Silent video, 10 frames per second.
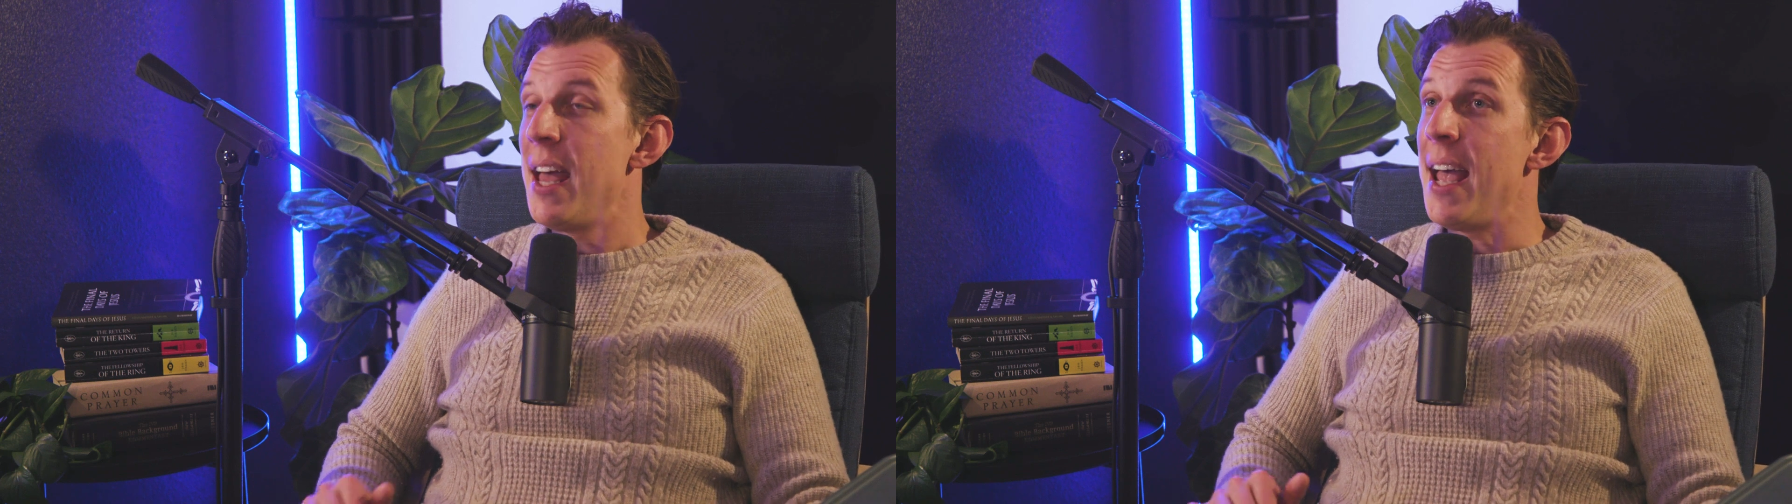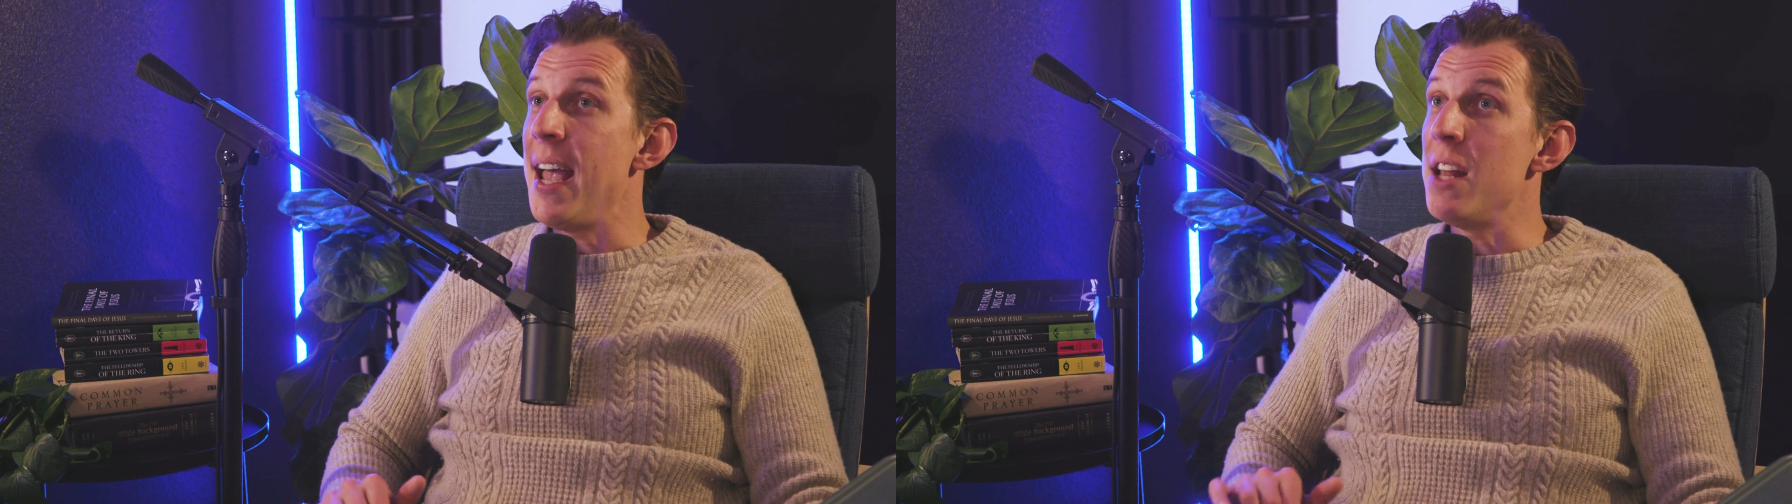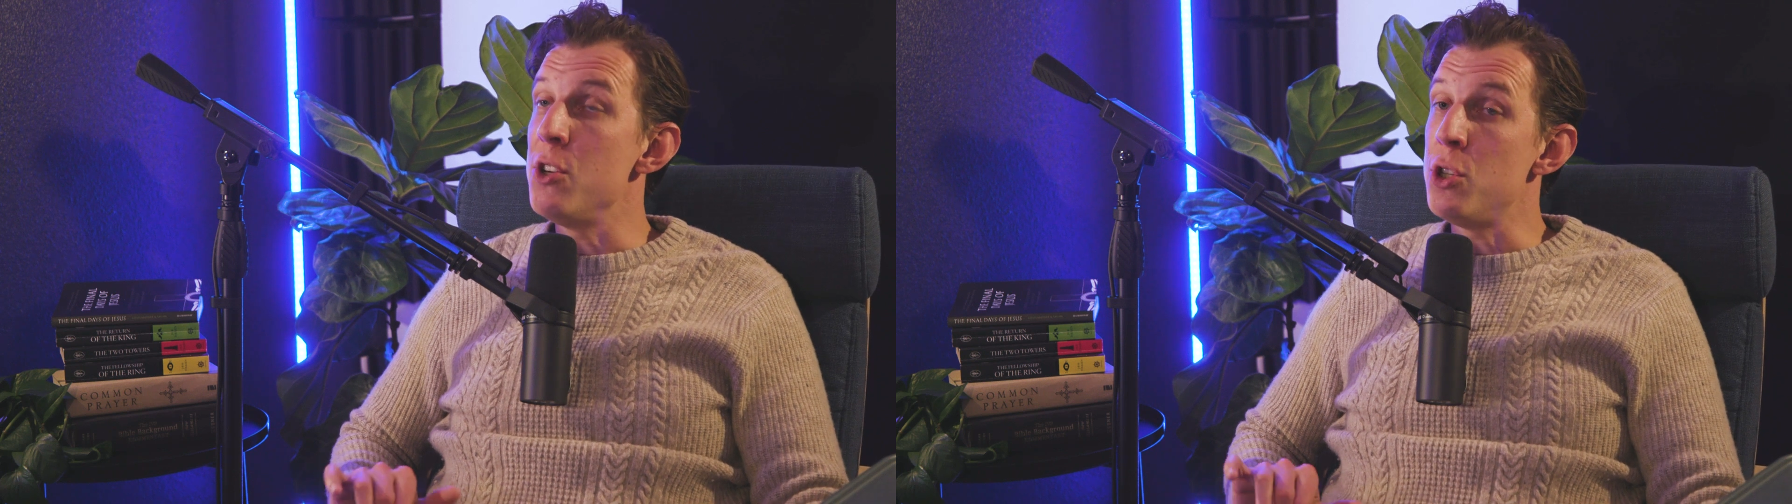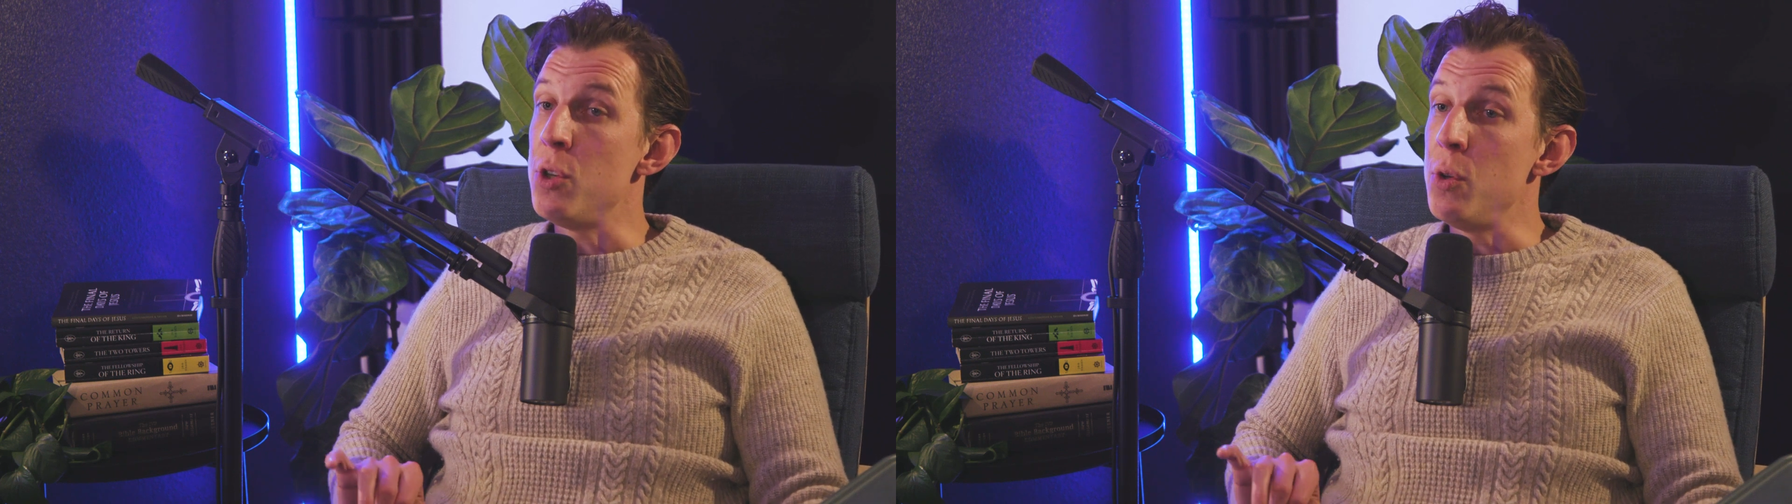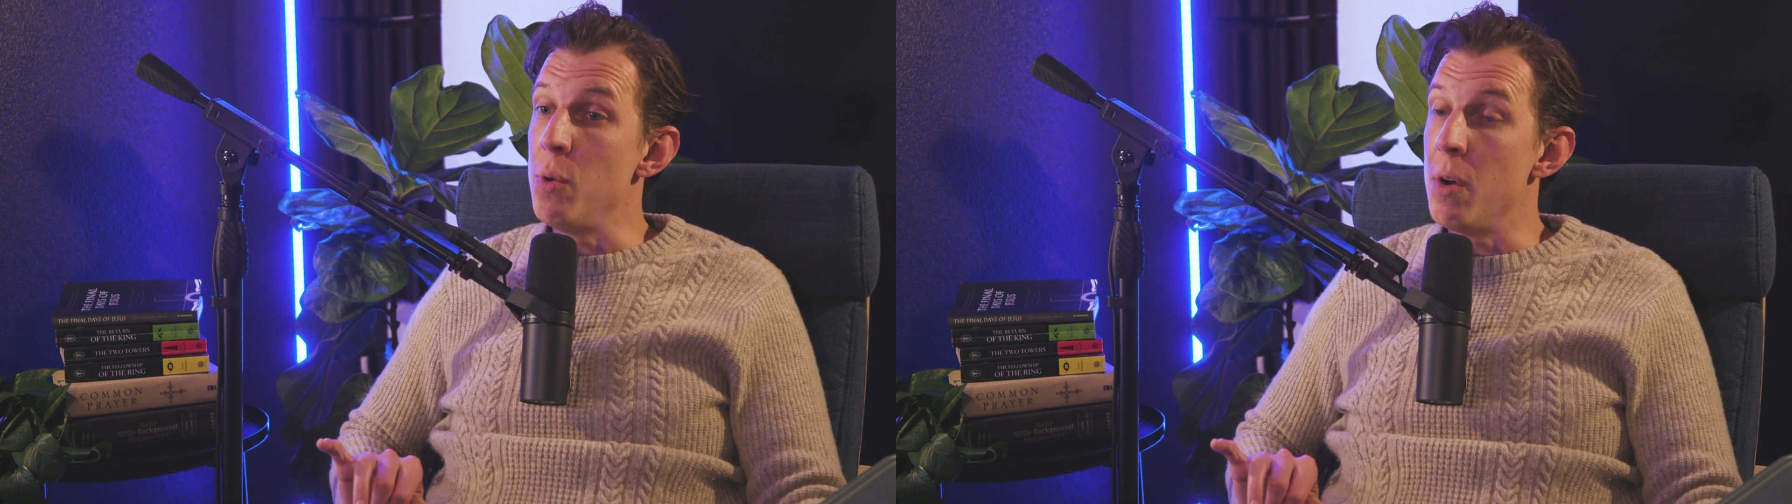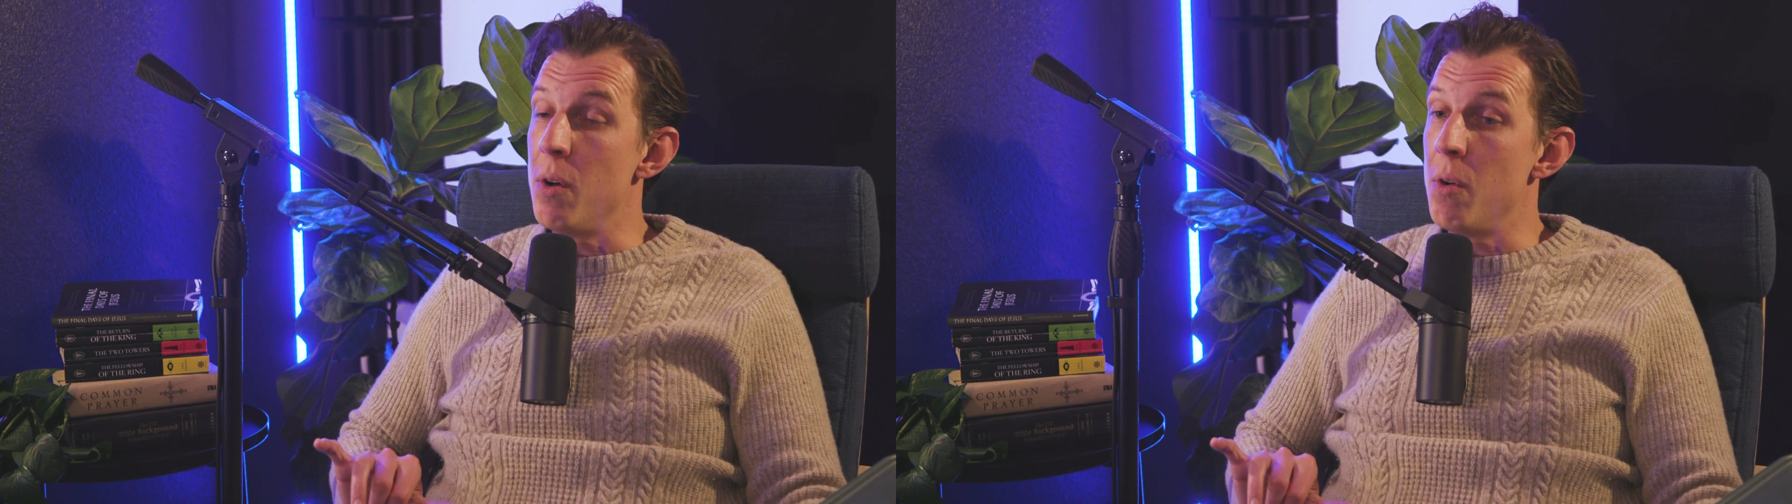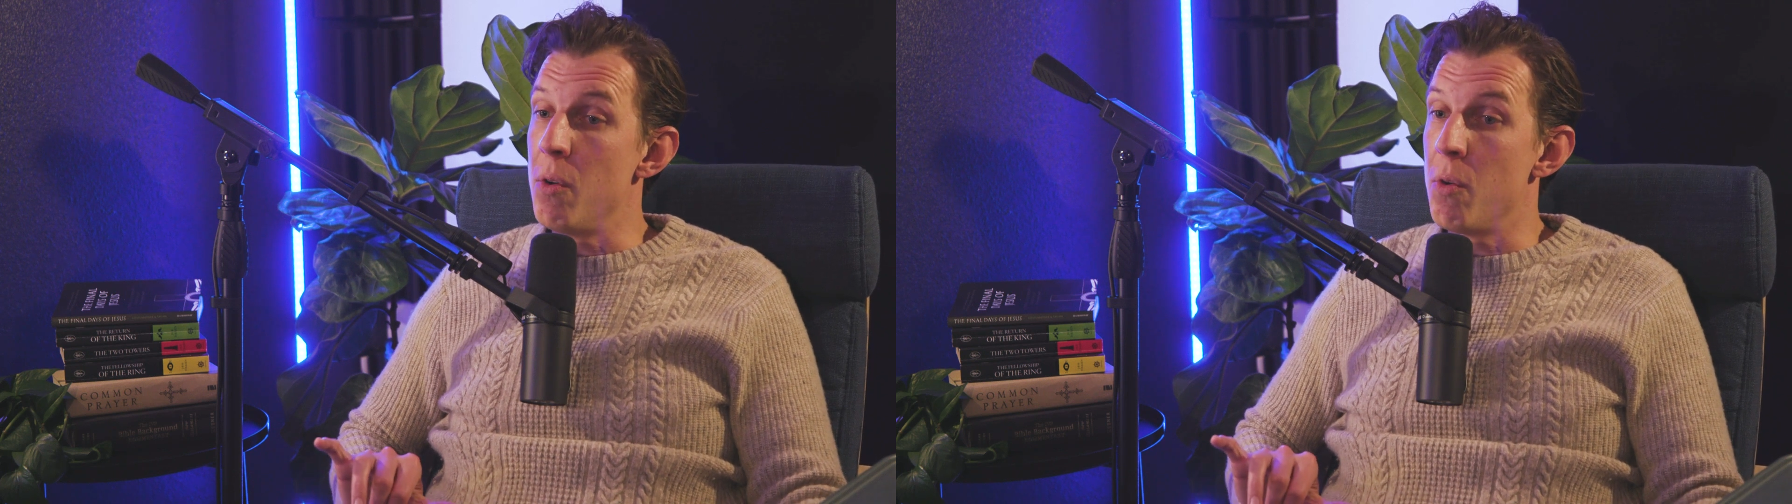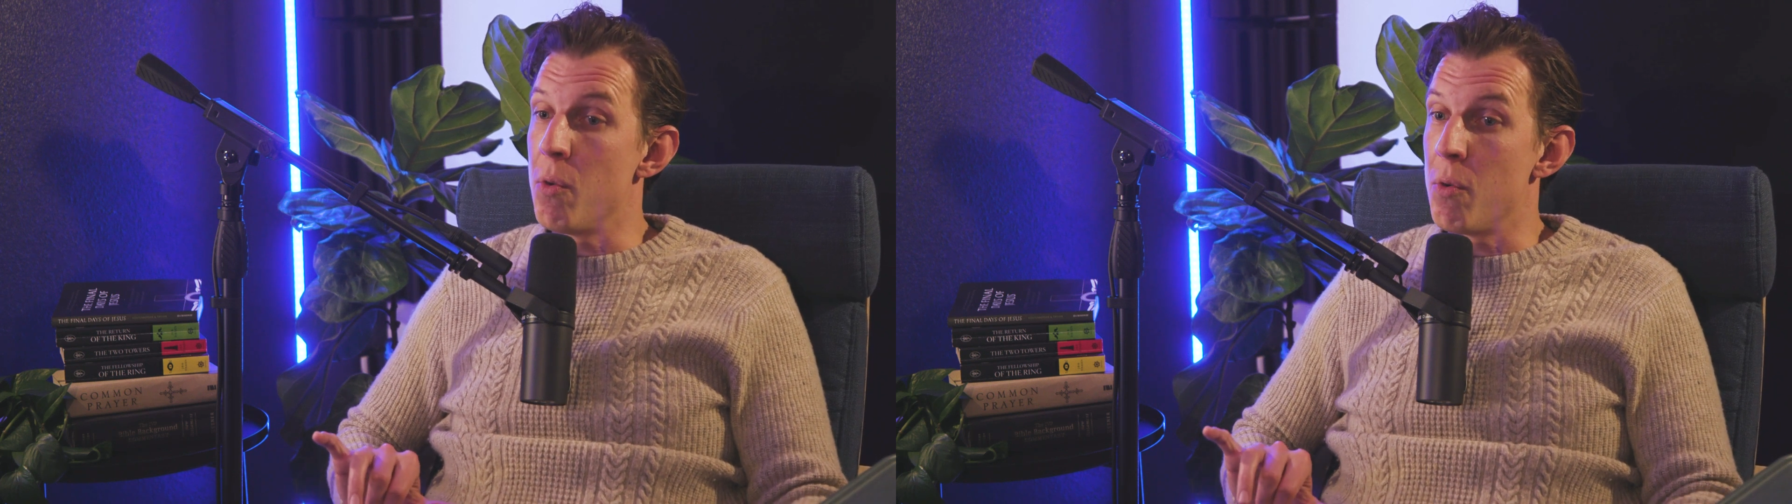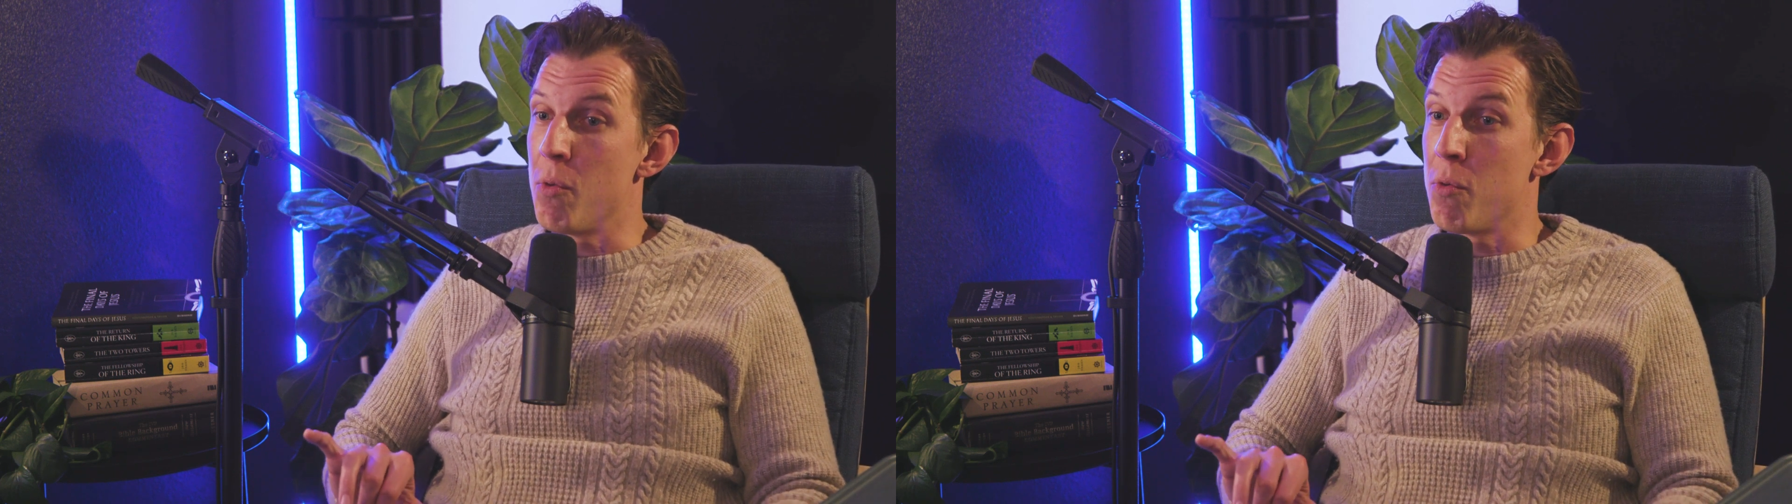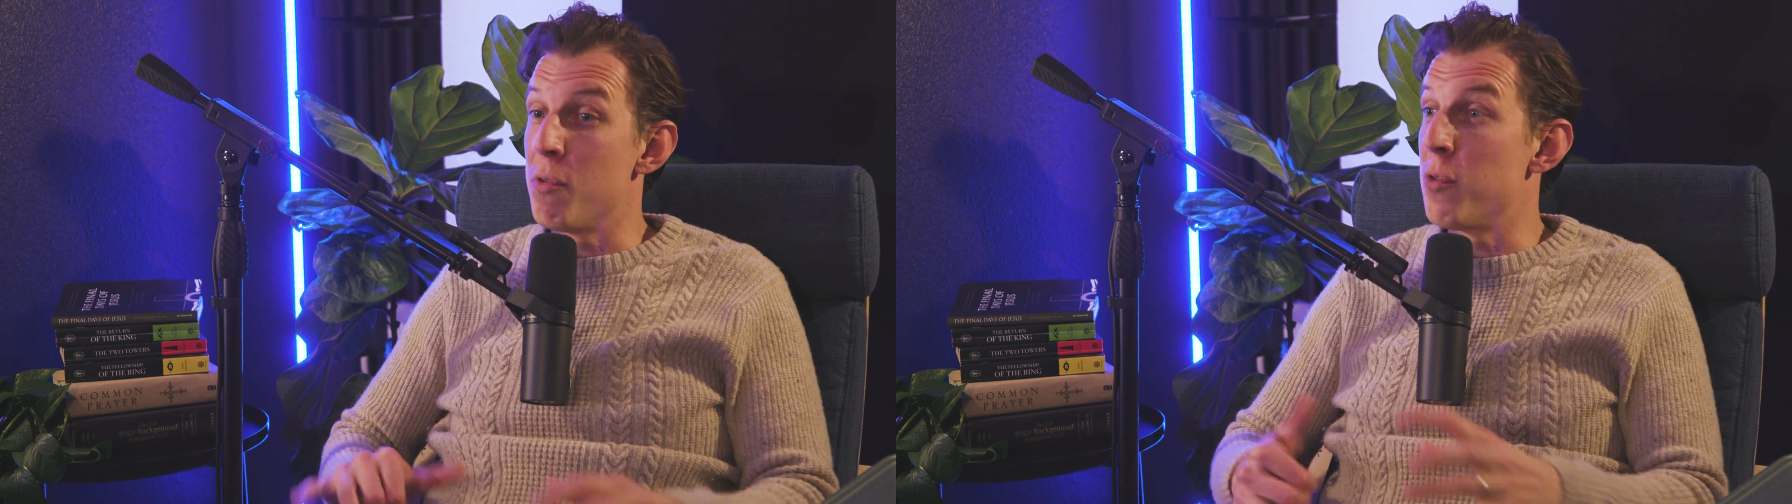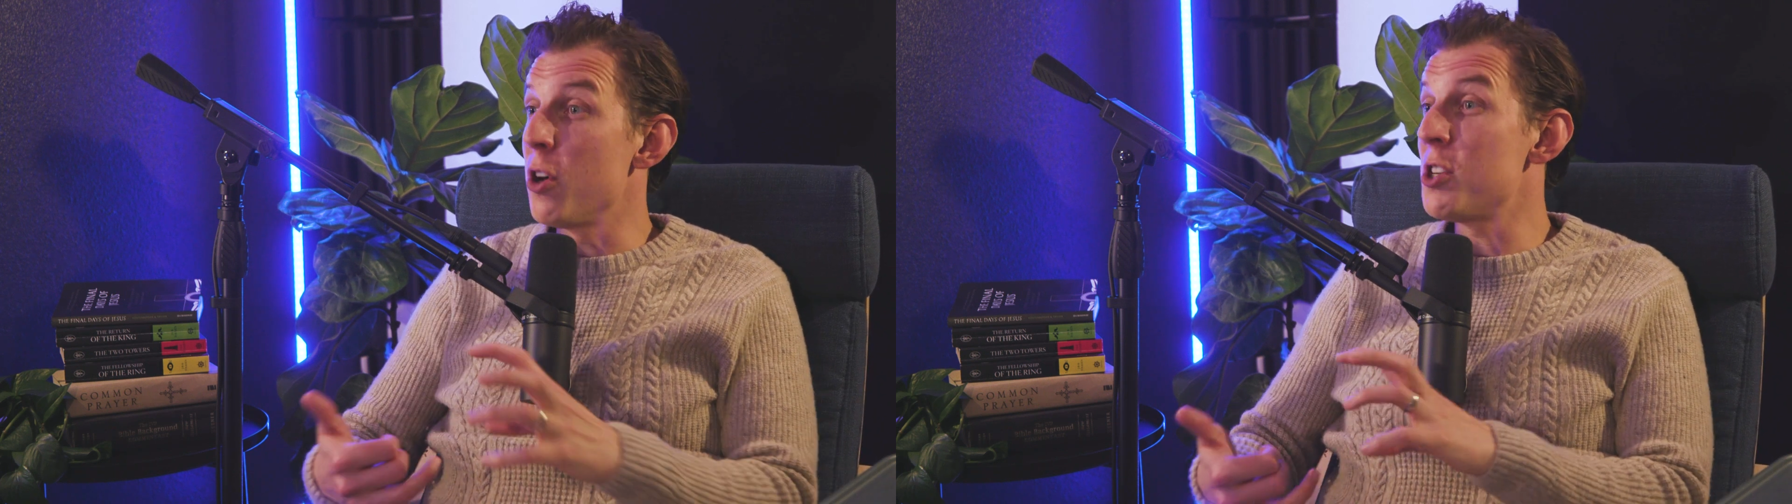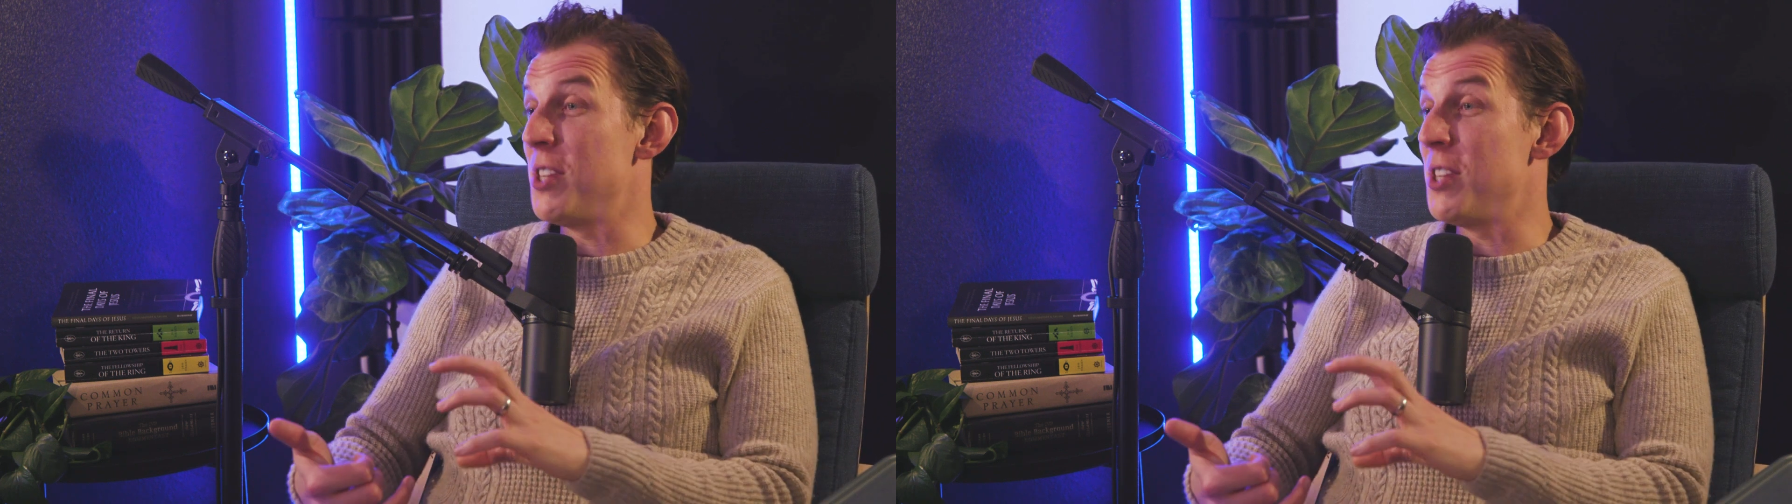And to reverse